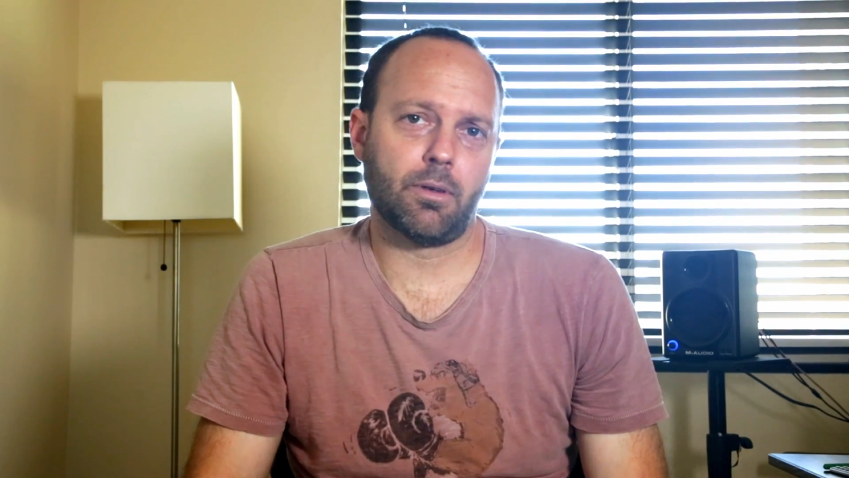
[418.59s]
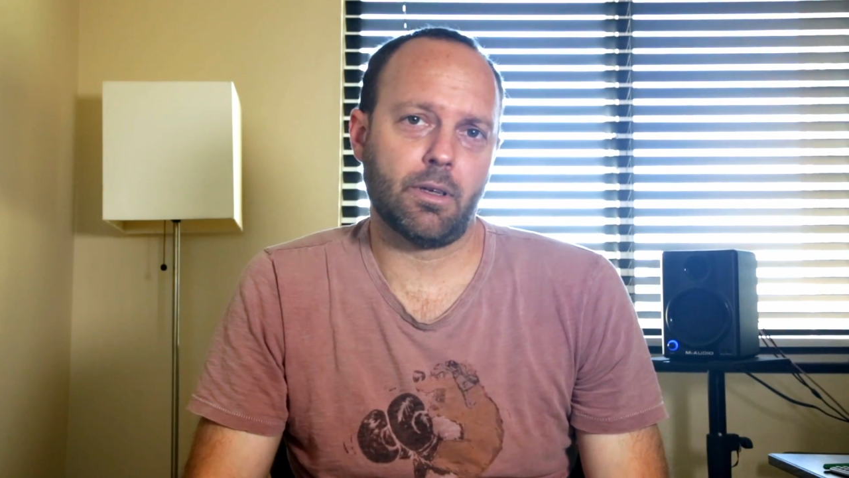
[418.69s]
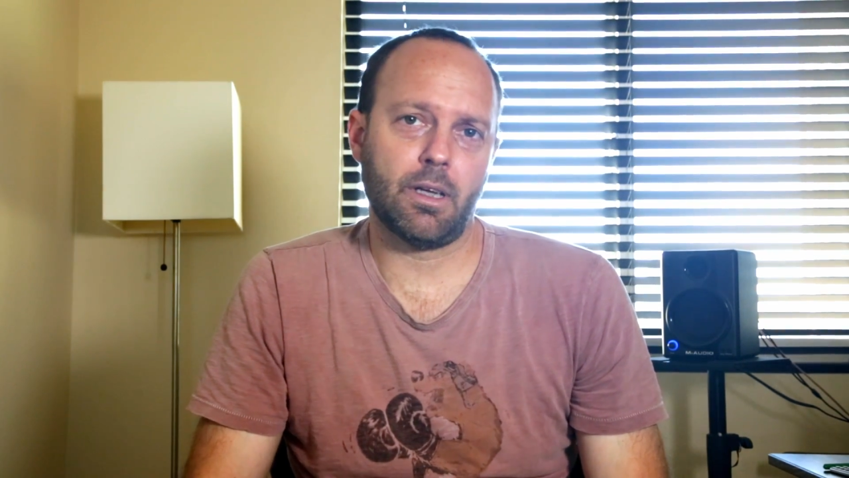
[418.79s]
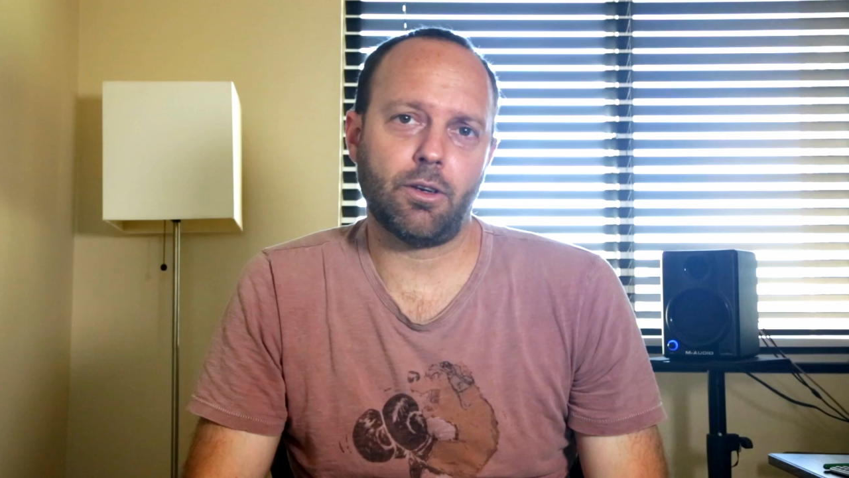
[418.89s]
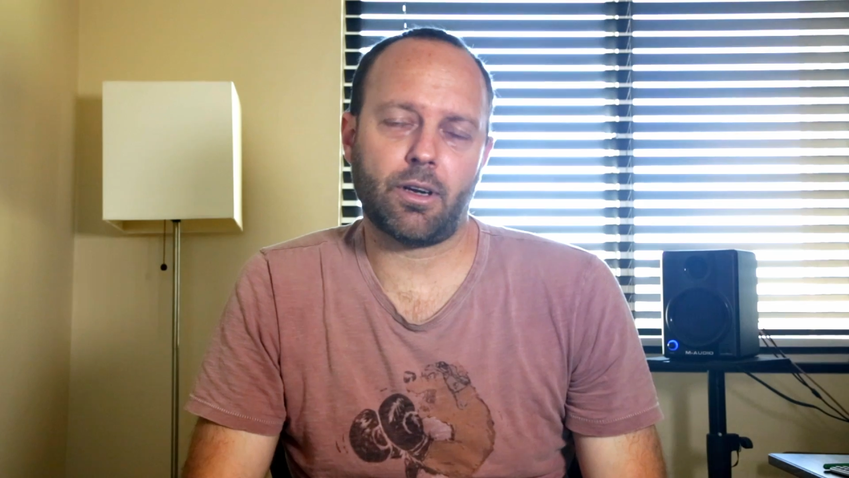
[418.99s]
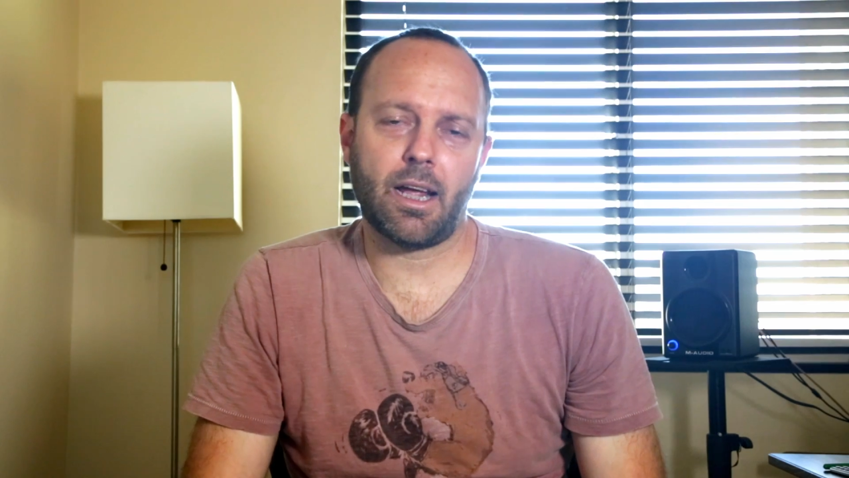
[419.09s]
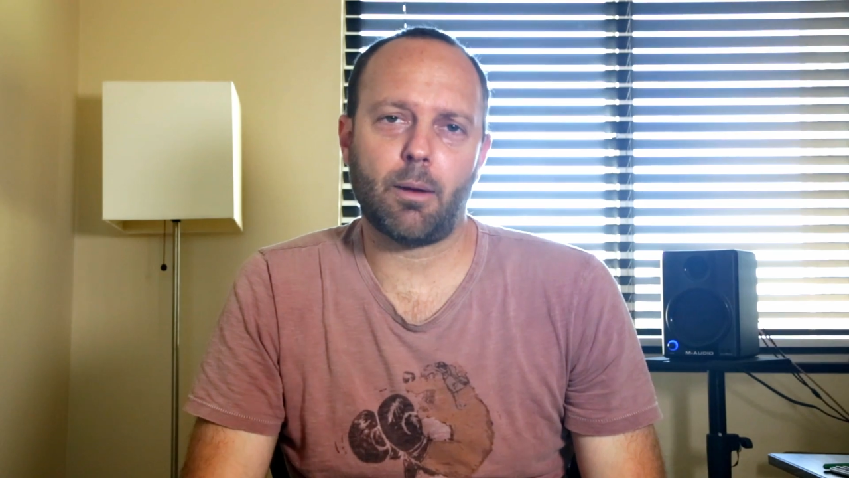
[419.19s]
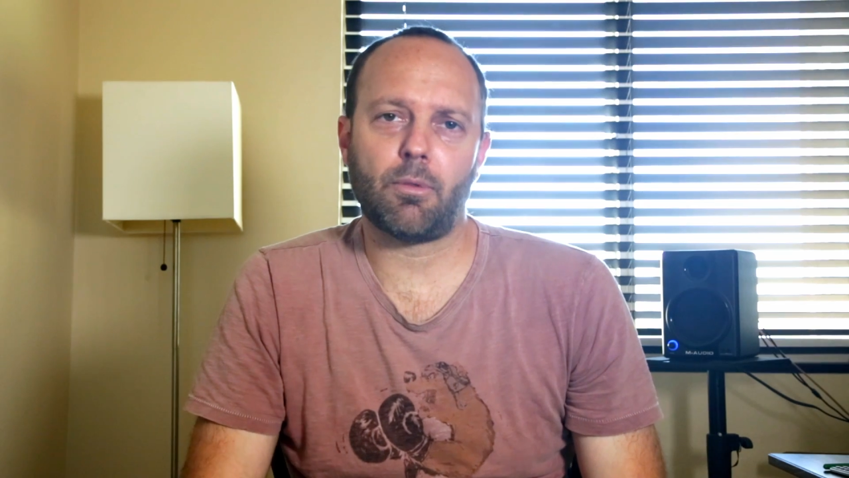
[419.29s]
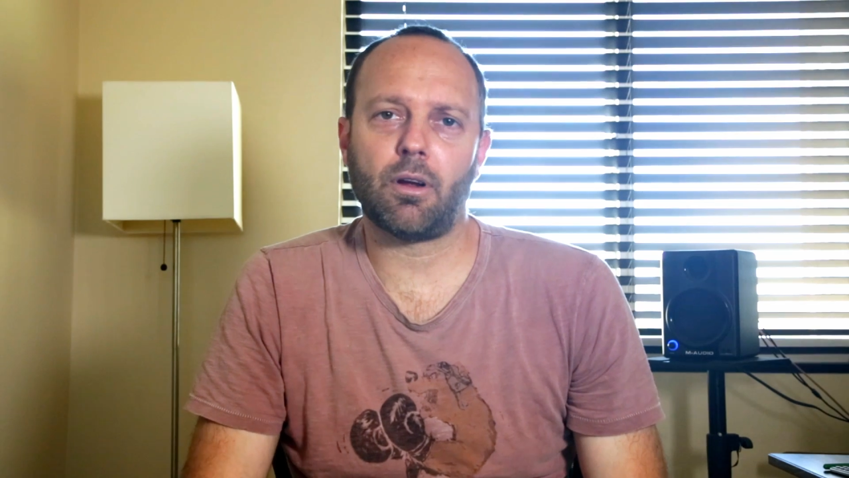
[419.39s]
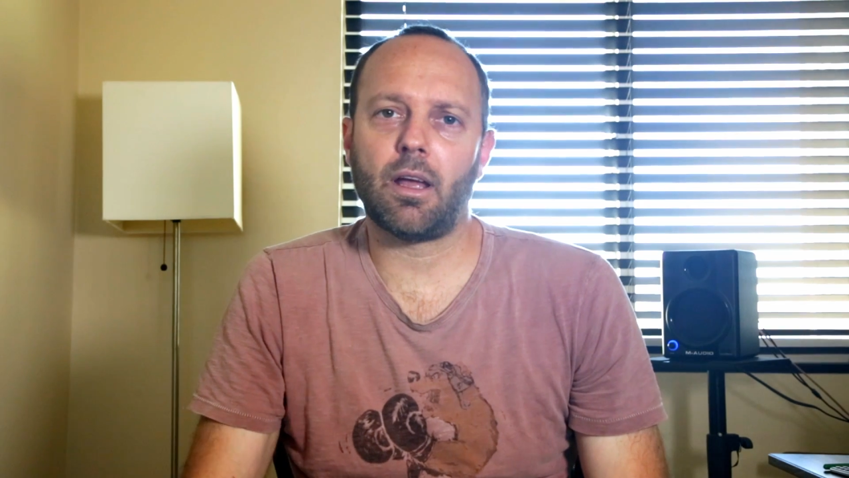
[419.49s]
in your
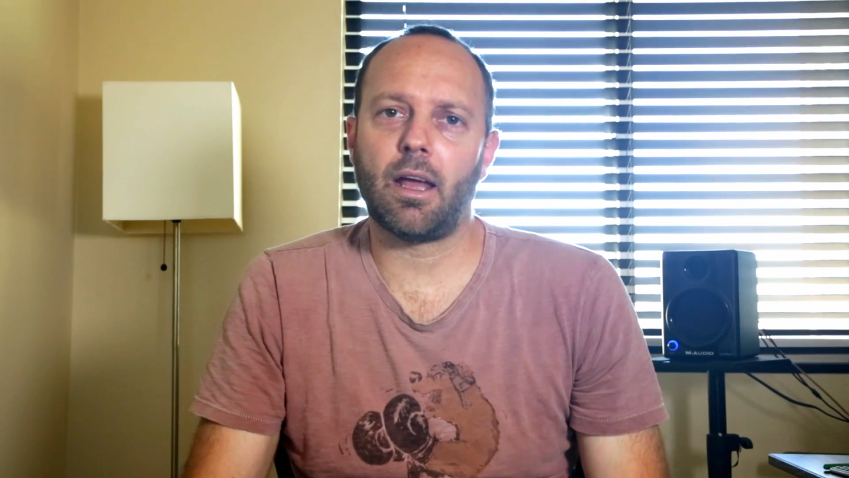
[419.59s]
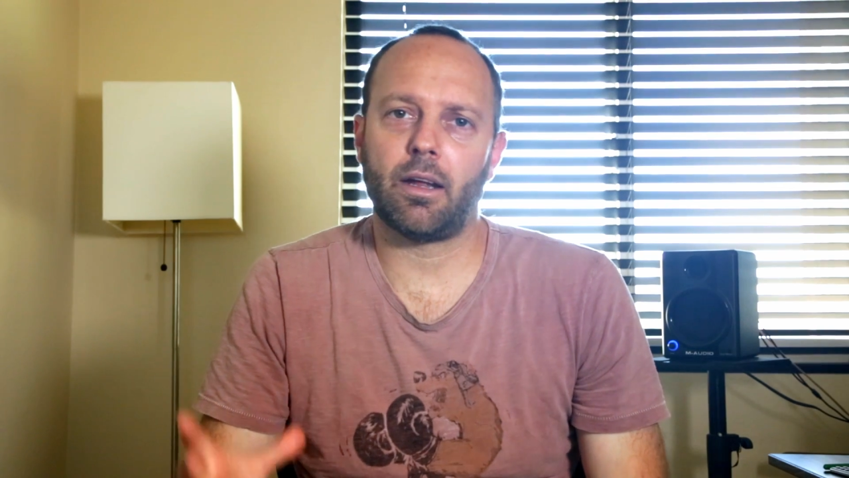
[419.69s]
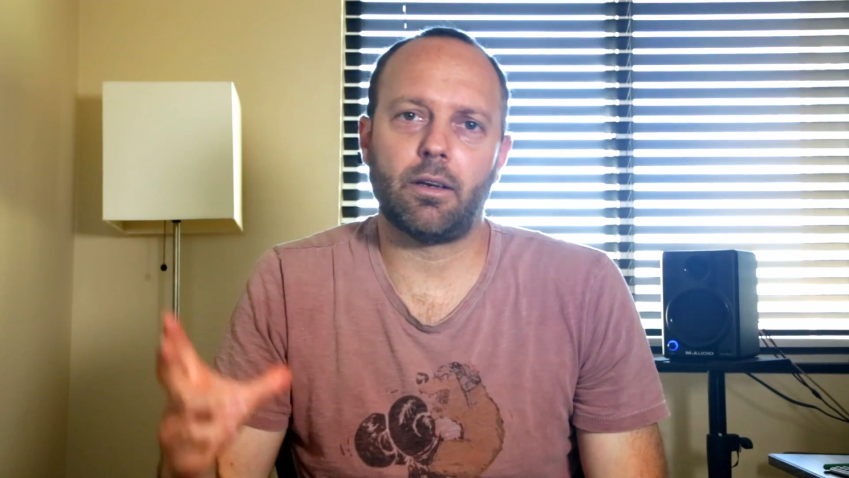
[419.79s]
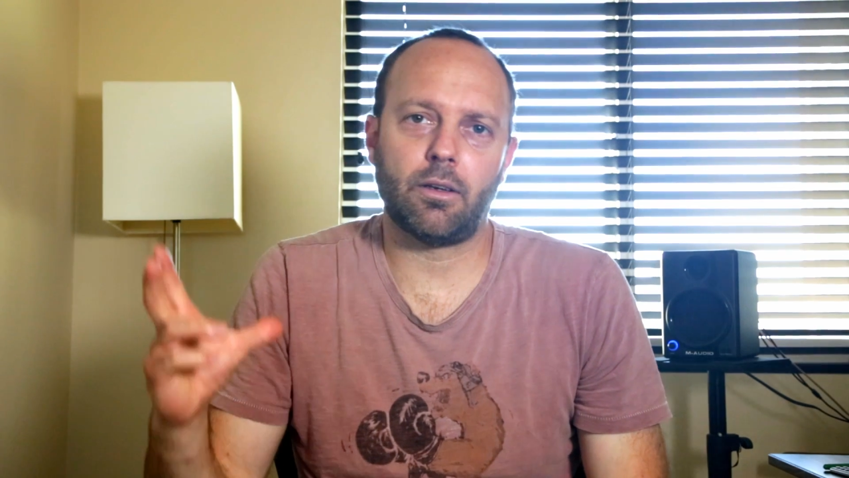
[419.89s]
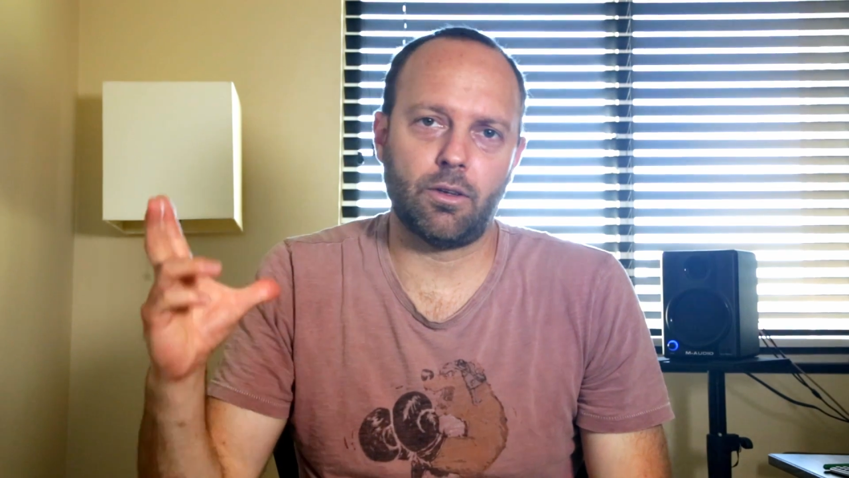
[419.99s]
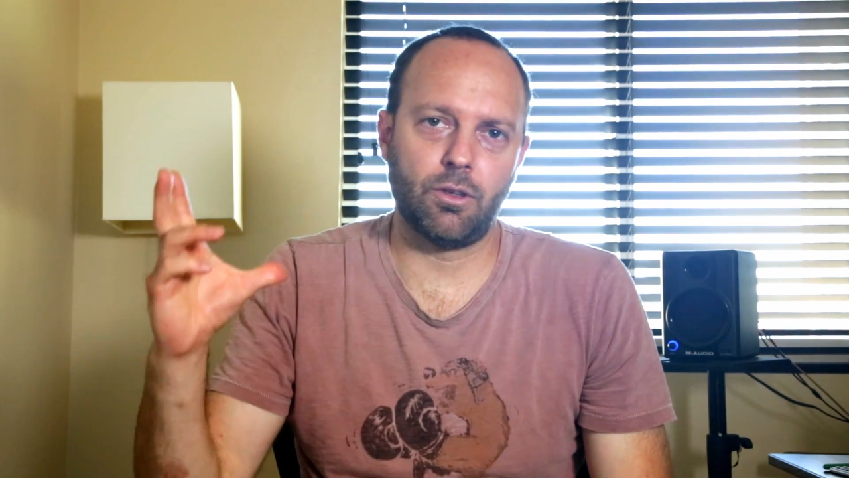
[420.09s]
camera and